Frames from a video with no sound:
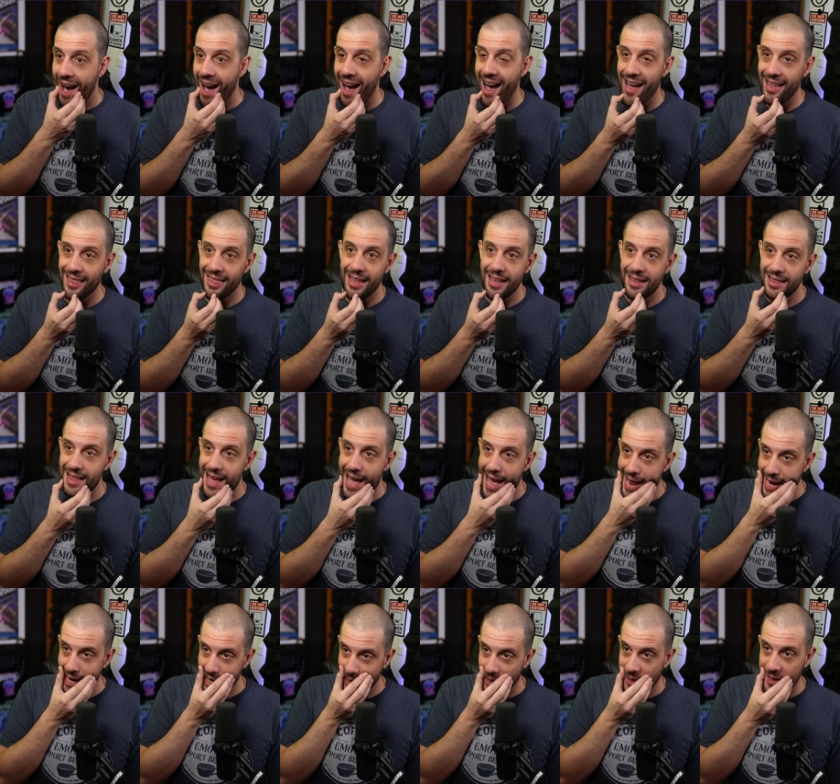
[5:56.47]
I think
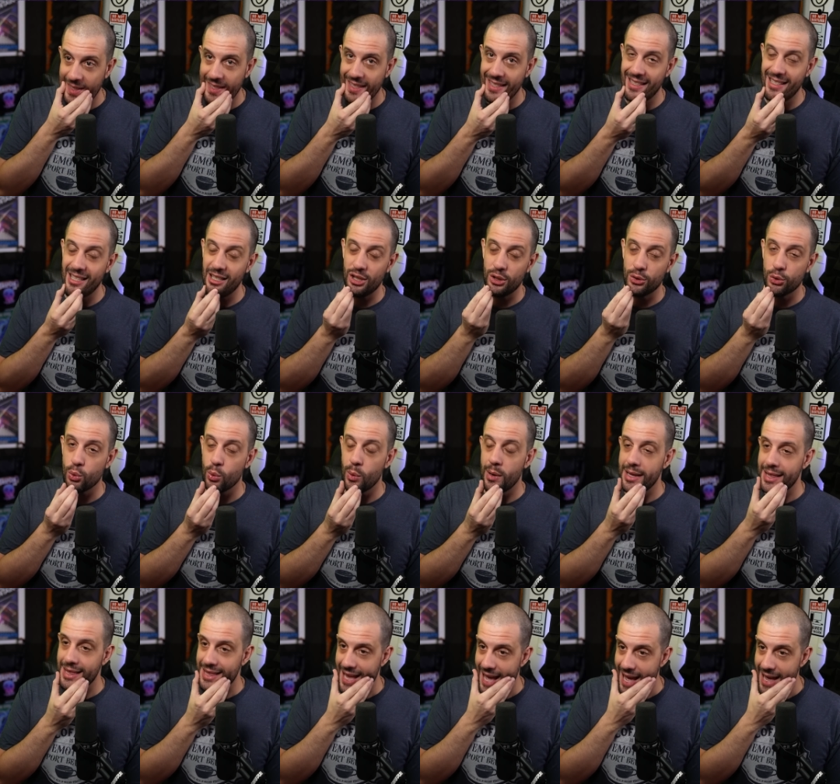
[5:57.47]
that
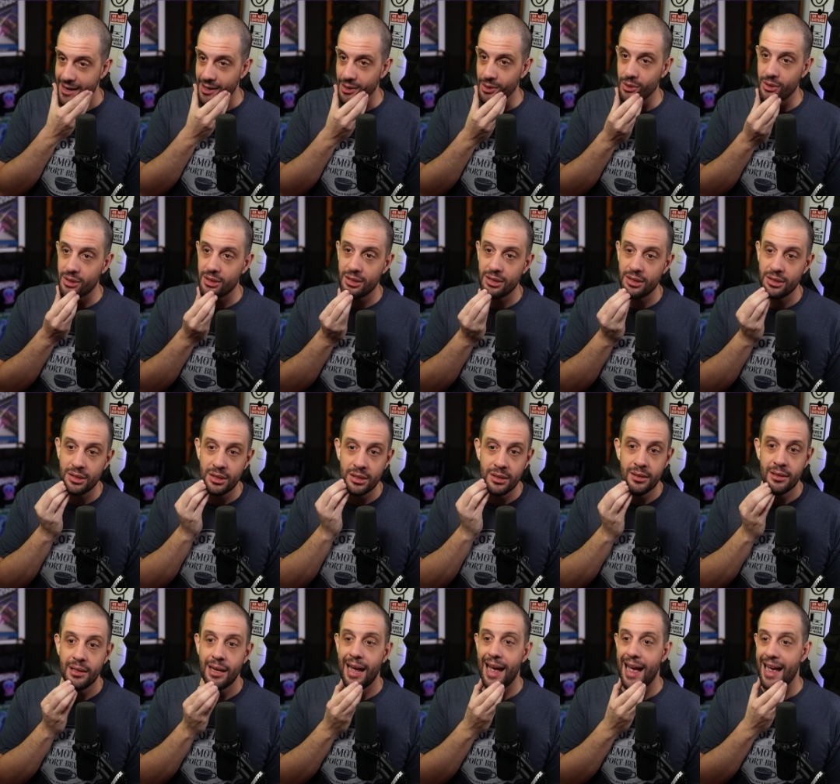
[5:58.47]
Destroy Thanos
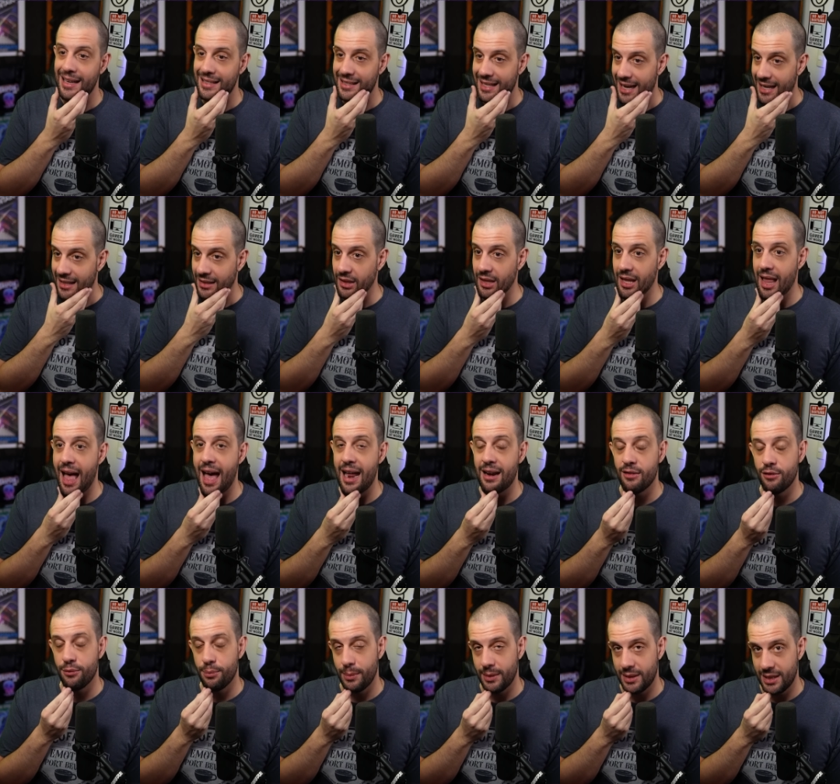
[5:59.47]
has a lot
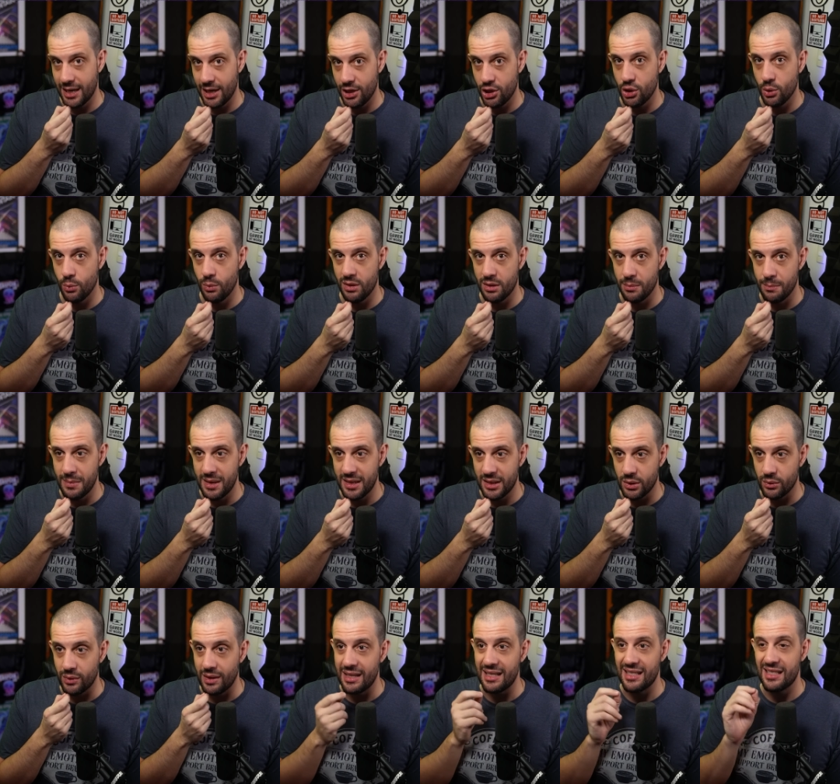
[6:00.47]
of potential with
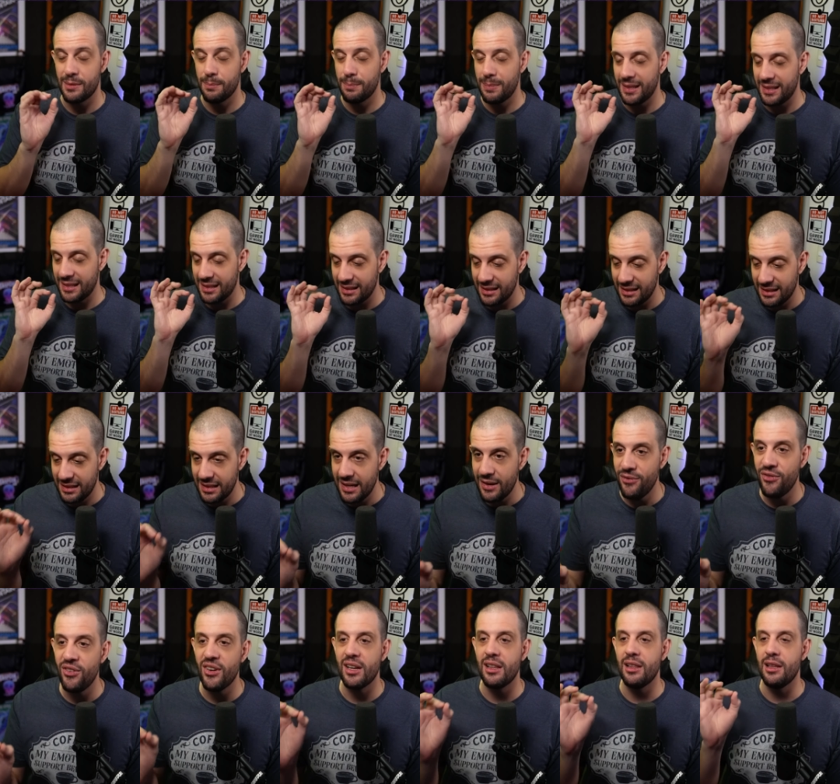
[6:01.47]
Misery,
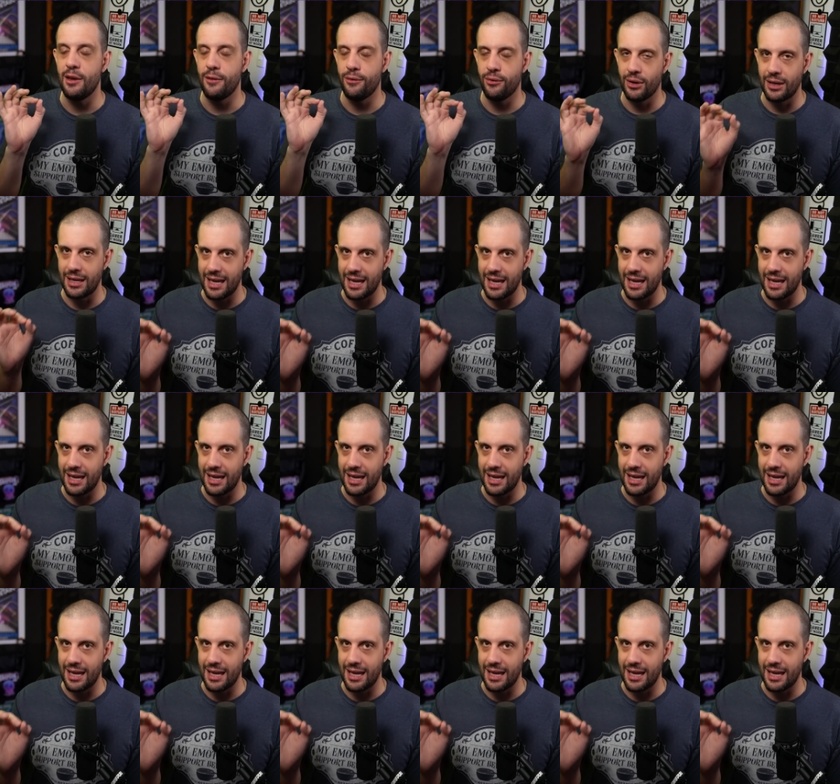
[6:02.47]
specifically for